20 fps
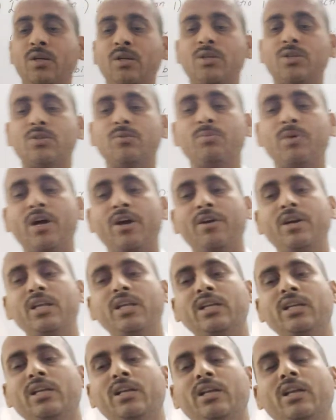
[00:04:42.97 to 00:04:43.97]
So
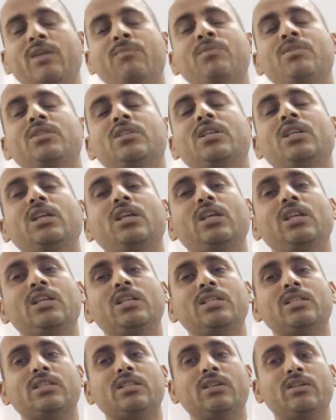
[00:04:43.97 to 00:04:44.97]
bioorganic chemistry
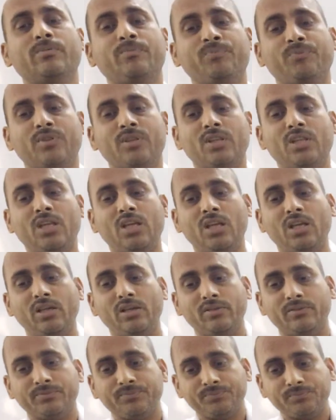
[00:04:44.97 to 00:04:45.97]
is
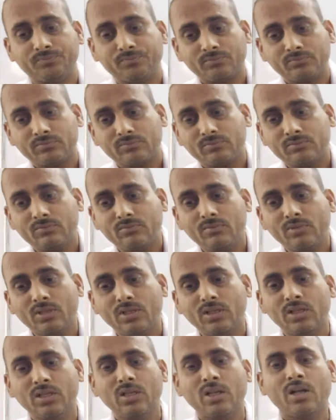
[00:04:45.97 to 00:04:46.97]
the
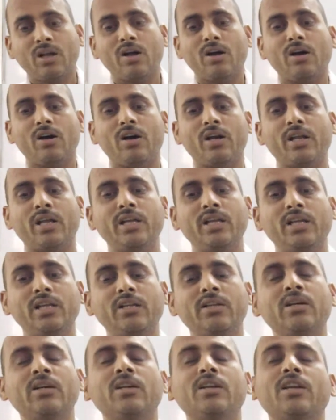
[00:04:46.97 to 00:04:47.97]

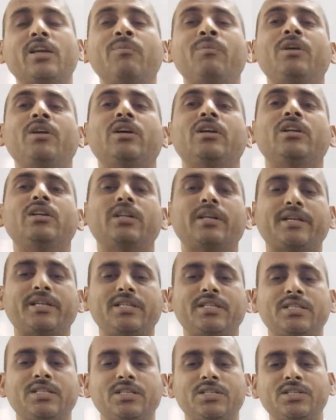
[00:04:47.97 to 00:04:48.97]
organic chemical
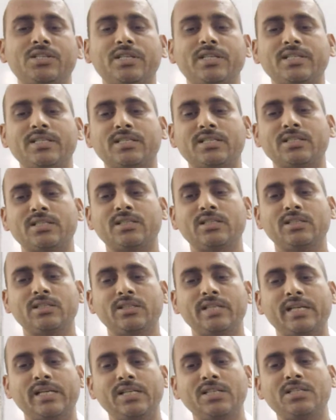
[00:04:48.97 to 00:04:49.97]
researches,
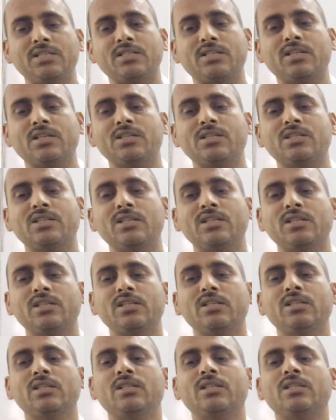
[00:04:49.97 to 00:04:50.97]
that is structural
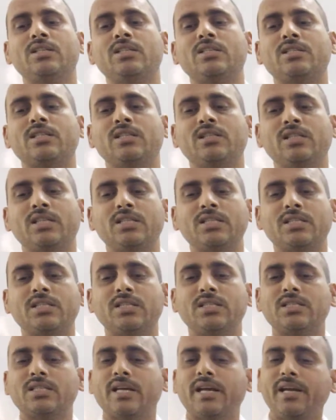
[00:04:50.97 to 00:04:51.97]

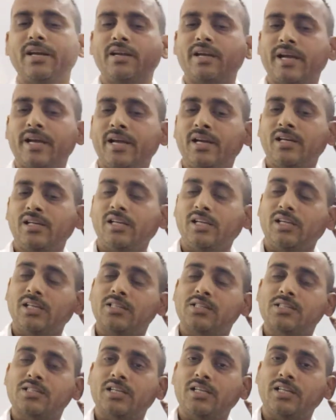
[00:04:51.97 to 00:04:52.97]
synthesis and kinetic
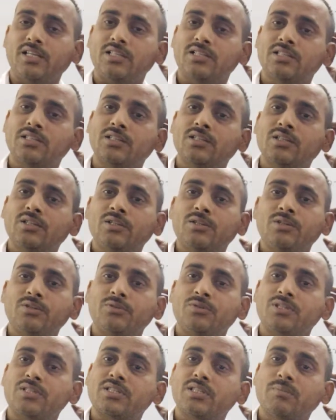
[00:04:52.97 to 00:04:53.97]
studies
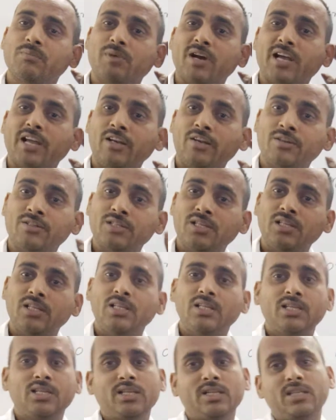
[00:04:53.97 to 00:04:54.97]
towards the biology,
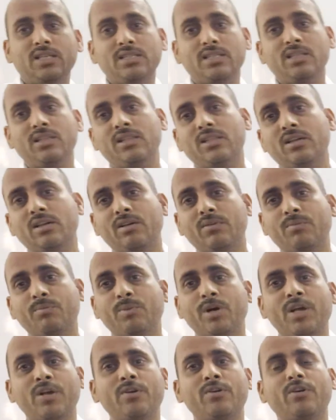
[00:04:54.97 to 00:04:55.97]
is in the
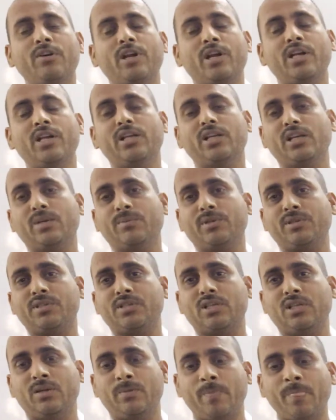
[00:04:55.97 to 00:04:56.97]
bioorganic
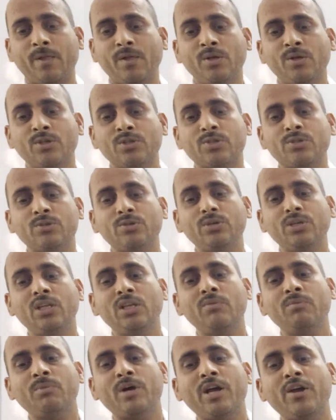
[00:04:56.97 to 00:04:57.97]
chemistry. So
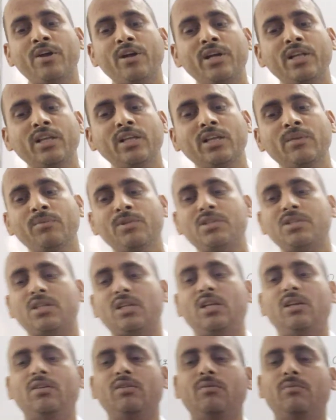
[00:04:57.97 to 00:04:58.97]
in bioorganic
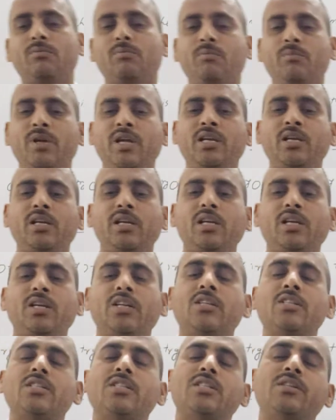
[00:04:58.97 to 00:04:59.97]
chemistry, mainly
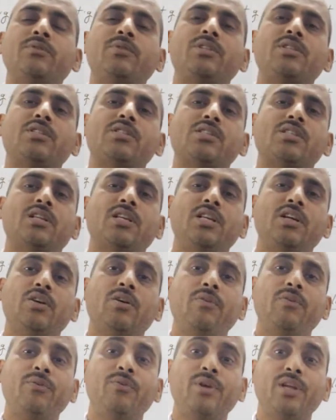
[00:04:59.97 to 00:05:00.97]
concerned with study
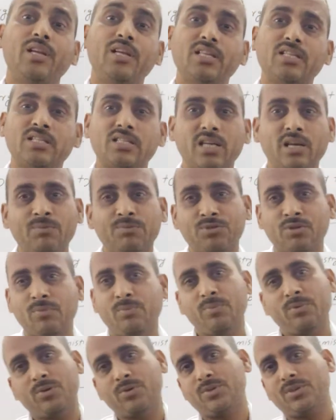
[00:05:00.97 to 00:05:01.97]
of various types
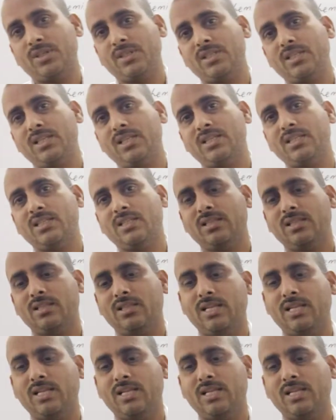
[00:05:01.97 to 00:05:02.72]
of processes.